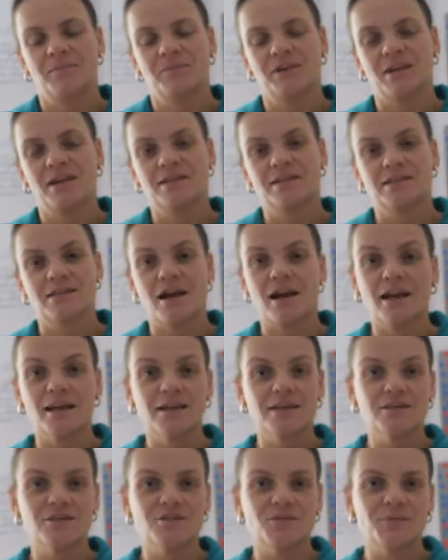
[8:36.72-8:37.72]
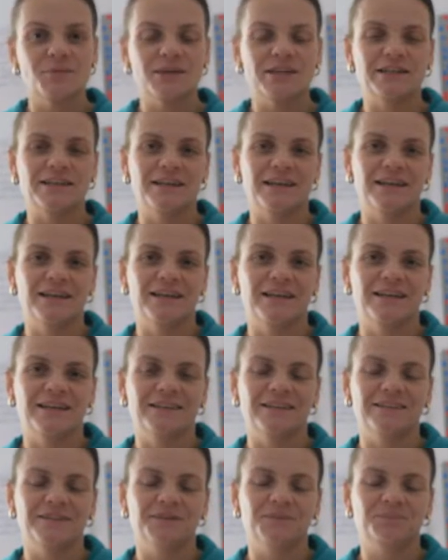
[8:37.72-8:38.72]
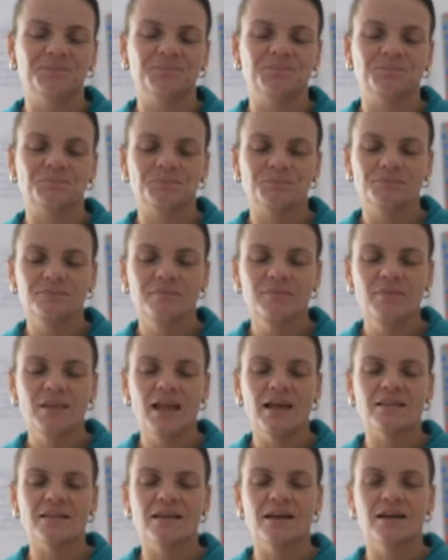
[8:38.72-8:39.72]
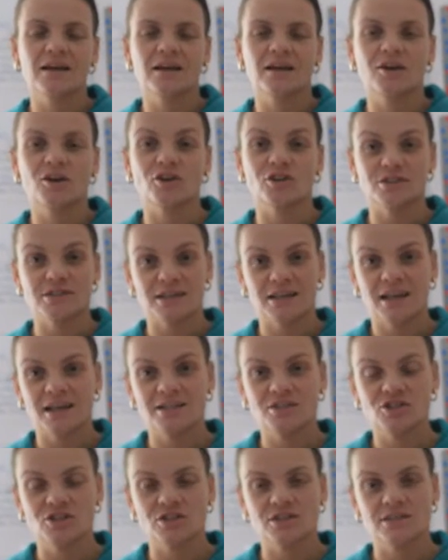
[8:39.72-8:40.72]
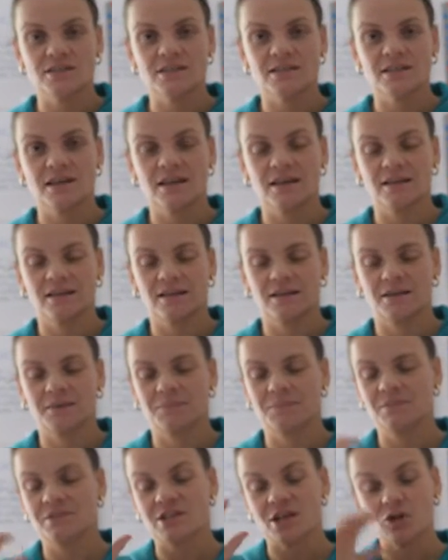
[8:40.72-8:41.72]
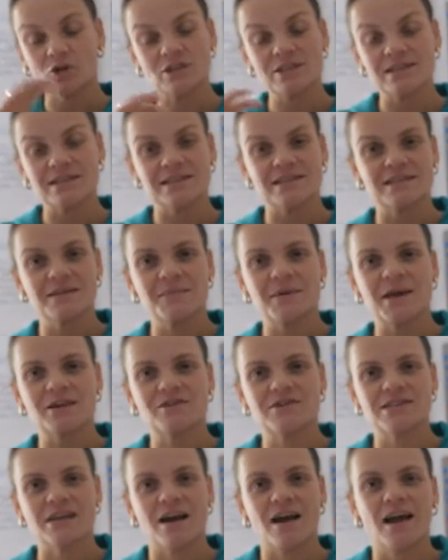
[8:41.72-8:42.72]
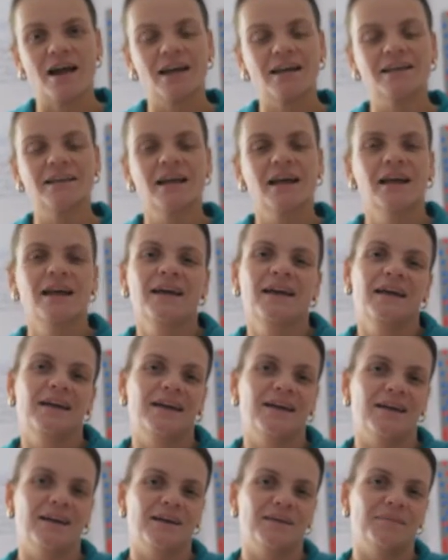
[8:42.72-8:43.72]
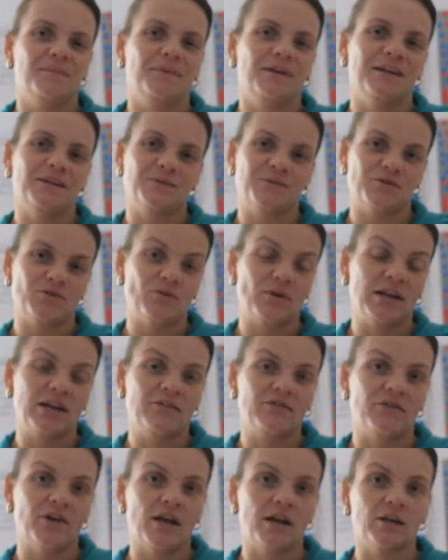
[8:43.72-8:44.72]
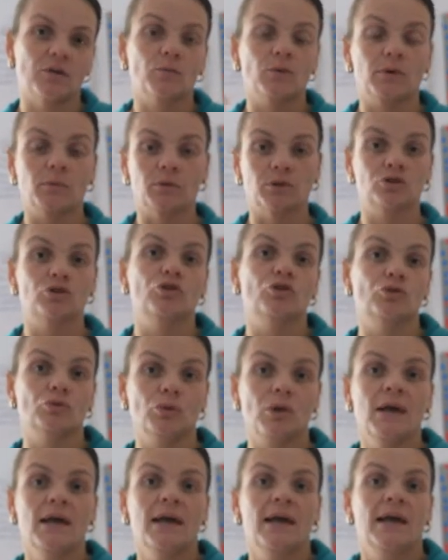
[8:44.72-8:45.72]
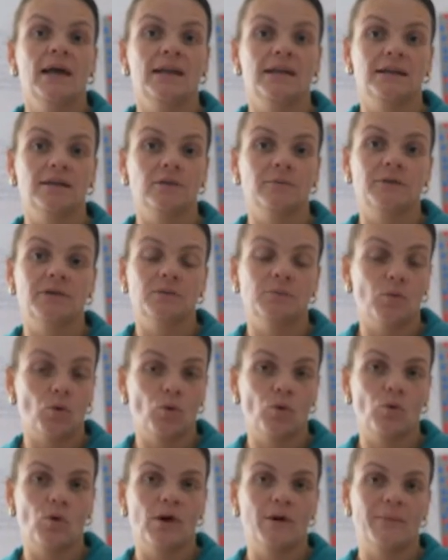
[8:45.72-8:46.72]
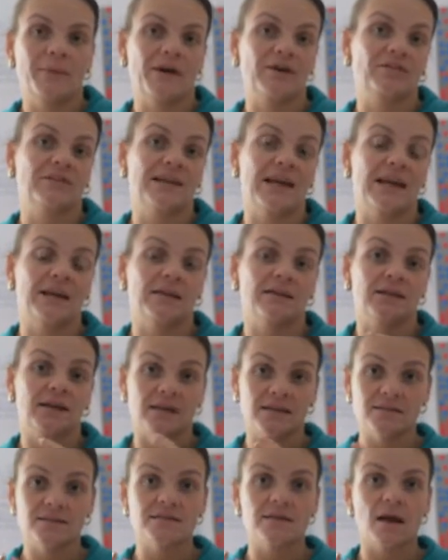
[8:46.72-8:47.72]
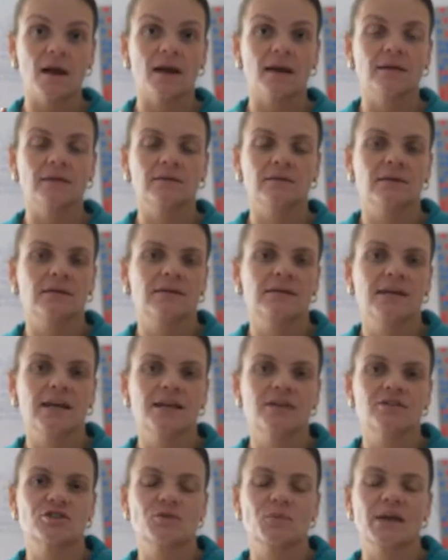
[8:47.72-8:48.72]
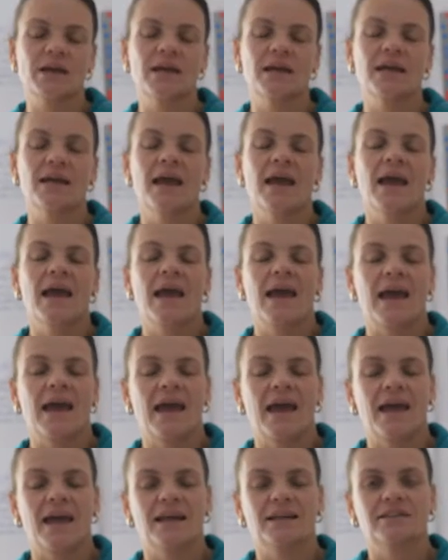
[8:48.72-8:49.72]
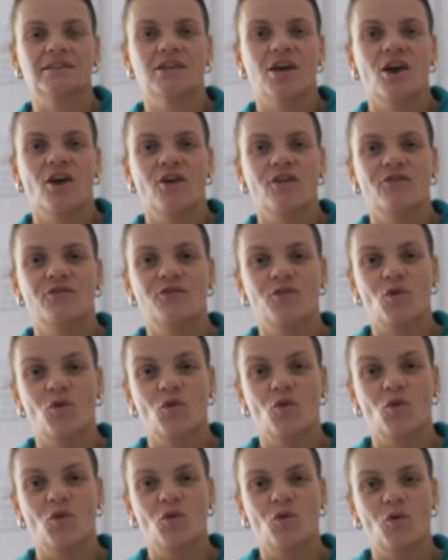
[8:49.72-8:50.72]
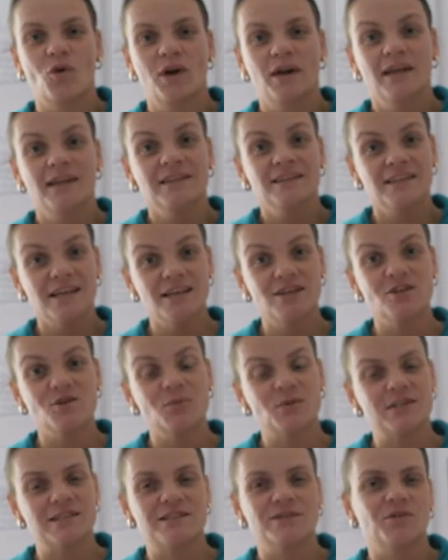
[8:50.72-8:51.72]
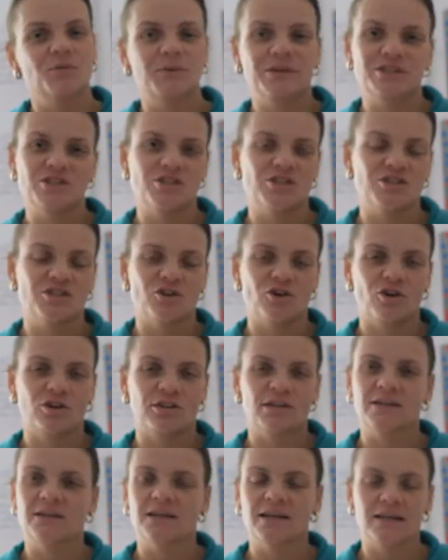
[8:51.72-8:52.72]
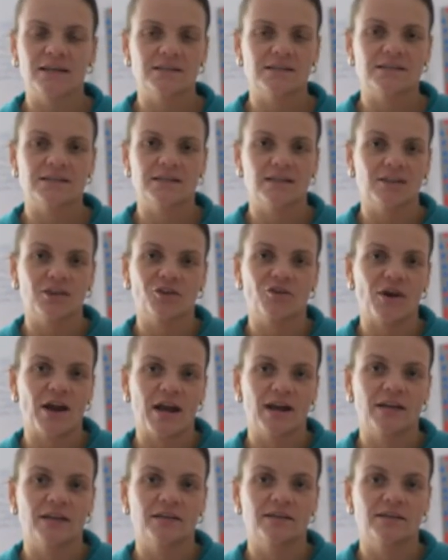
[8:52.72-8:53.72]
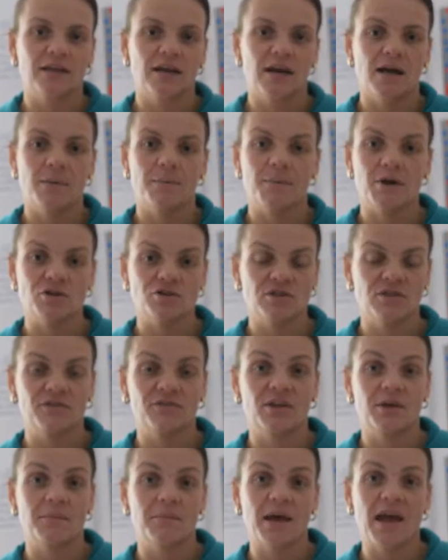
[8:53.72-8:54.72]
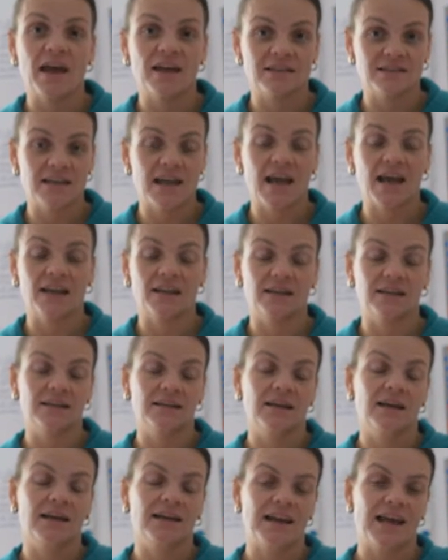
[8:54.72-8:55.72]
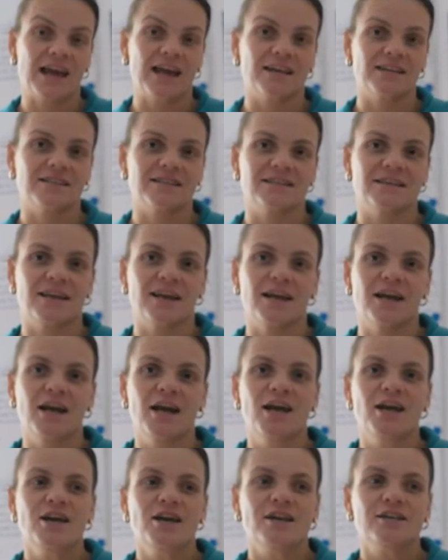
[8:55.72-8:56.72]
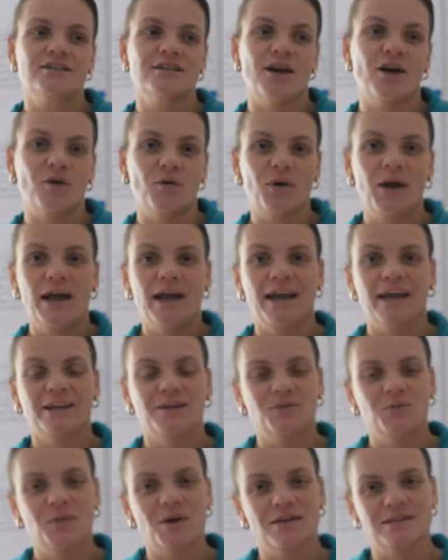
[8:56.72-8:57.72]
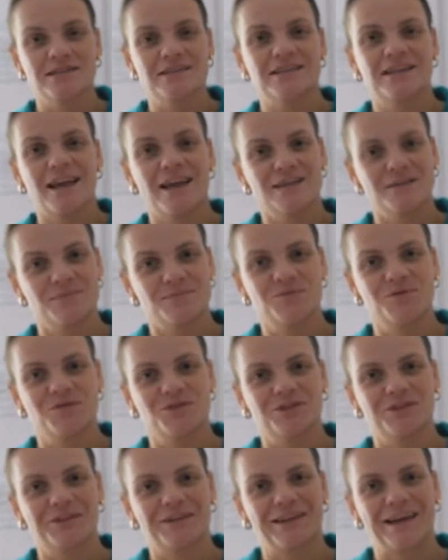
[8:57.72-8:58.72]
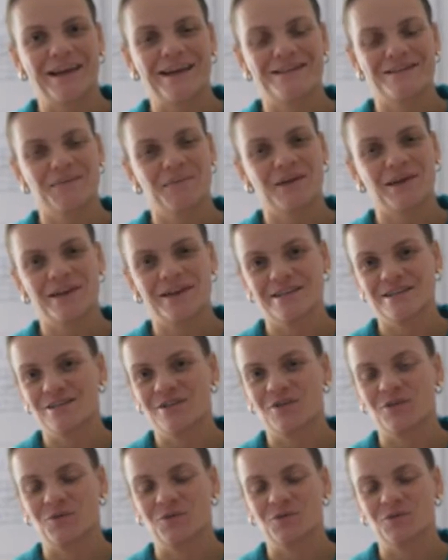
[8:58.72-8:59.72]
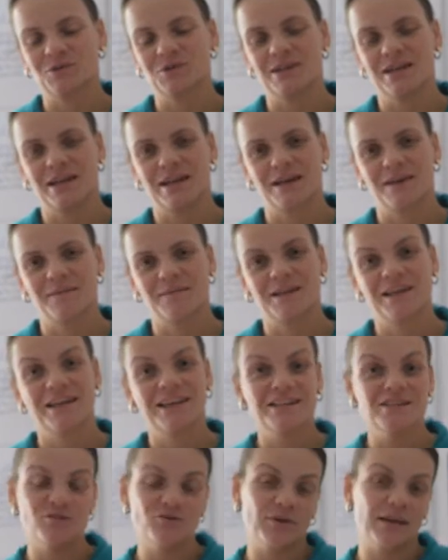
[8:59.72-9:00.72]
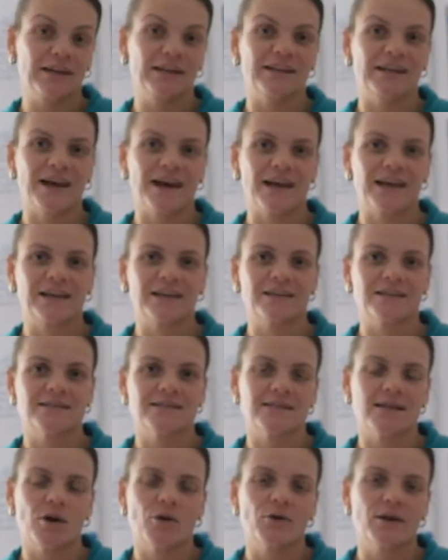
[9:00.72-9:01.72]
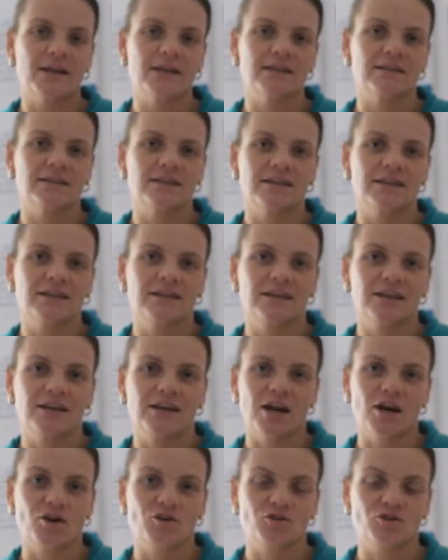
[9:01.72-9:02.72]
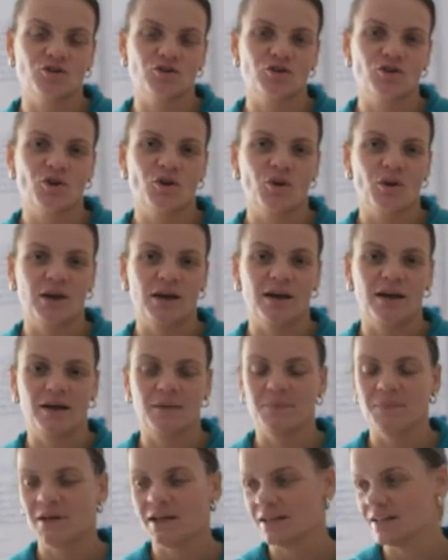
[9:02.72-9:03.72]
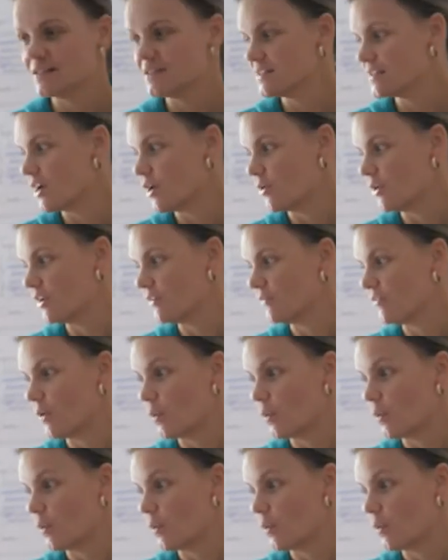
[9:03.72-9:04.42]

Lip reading: In science, we did the constellations, the solar system outside. It was really fun. We will do a little bit more about that inside next week. And for tin whistle, we just started. The kids did great. Most of them has had it last year, so it wasn't as brutal as what I thought. The kids really like it, so it goes. It's going